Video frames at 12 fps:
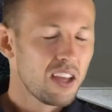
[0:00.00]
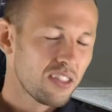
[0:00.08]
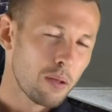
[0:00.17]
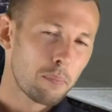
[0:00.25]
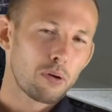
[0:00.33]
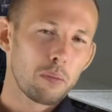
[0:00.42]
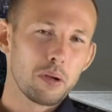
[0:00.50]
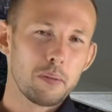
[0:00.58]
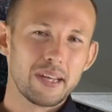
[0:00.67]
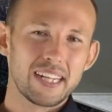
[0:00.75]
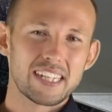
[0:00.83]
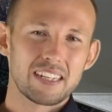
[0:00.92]
The problem
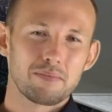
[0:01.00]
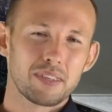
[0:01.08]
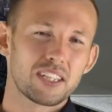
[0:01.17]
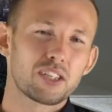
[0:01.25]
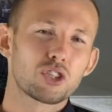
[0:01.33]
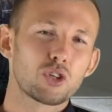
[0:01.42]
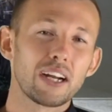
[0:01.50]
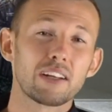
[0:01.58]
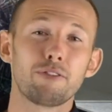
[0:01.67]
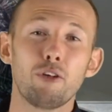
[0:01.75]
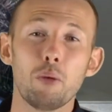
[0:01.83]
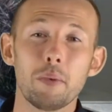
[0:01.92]
is that to
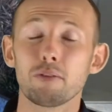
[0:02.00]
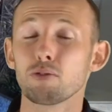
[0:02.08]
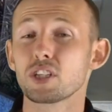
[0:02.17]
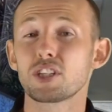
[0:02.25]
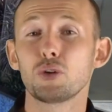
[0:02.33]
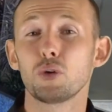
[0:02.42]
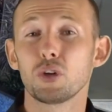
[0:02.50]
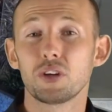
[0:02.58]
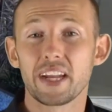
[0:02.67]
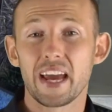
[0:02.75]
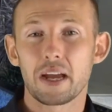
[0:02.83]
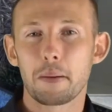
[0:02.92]
transform and restore your
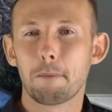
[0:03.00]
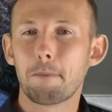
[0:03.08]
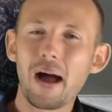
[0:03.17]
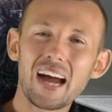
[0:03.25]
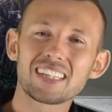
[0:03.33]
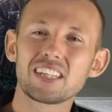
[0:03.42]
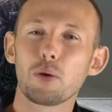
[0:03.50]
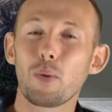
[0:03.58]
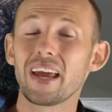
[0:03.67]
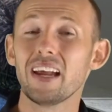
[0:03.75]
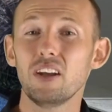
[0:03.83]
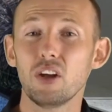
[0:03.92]
deck back to the
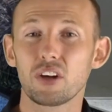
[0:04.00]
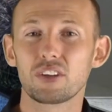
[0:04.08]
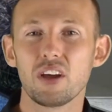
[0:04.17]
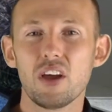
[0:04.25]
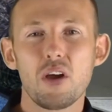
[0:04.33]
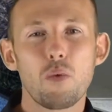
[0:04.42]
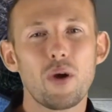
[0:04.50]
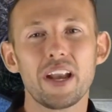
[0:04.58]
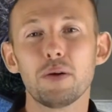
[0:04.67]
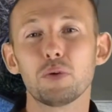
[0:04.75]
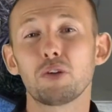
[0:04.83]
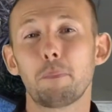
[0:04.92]
way it looked when
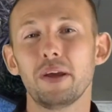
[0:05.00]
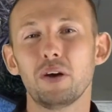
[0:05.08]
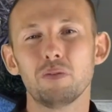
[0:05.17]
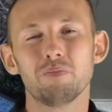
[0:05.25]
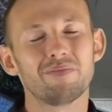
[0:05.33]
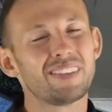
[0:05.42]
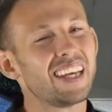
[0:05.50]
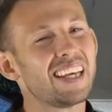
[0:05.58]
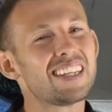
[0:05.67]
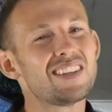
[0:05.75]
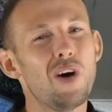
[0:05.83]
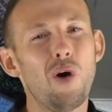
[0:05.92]
it was built
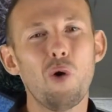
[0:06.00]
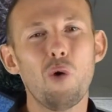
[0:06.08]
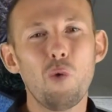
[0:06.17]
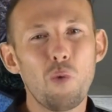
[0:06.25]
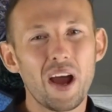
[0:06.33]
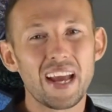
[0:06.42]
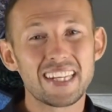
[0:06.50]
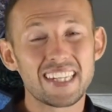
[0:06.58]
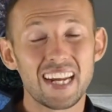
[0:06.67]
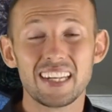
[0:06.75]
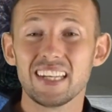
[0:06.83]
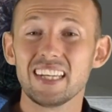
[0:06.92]
is not always
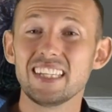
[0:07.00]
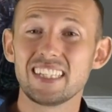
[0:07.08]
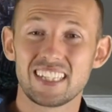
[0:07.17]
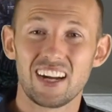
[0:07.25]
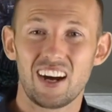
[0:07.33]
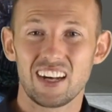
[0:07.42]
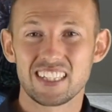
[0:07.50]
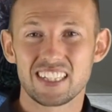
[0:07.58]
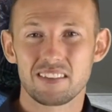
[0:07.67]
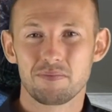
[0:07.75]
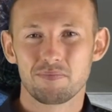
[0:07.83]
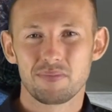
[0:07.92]
an easy task.
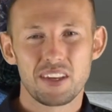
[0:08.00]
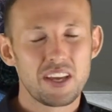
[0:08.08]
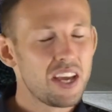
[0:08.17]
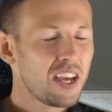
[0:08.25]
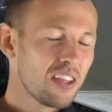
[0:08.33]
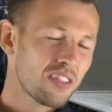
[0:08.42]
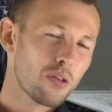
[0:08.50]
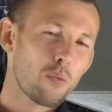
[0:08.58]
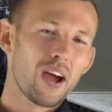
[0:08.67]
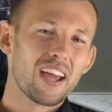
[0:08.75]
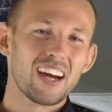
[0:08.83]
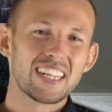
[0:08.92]
The
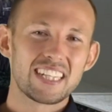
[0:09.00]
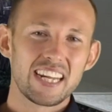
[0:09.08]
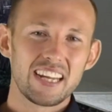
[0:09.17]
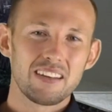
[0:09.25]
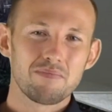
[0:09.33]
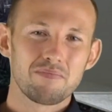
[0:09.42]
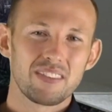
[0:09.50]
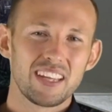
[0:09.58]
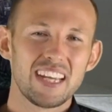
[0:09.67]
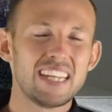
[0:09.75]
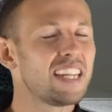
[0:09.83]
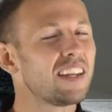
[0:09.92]
way I see it
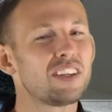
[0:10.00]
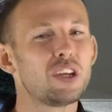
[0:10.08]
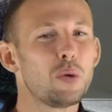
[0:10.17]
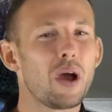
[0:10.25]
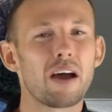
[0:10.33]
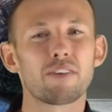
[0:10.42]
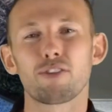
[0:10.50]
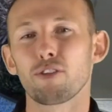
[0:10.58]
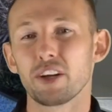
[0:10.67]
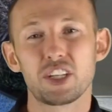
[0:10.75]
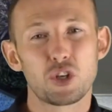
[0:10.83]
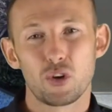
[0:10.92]
is that you have
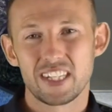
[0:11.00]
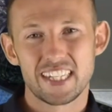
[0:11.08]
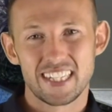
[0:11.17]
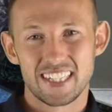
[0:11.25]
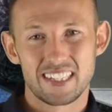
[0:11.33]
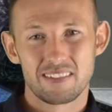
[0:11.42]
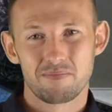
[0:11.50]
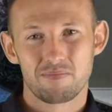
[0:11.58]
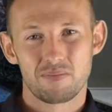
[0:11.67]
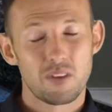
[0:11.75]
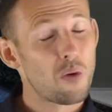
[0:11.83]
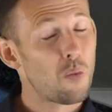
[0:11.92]
three choices.
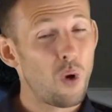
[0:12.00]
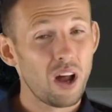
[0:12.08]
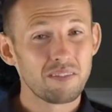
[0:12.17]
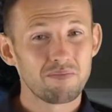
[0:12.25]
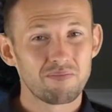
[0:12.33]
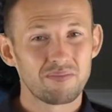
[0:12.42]
1.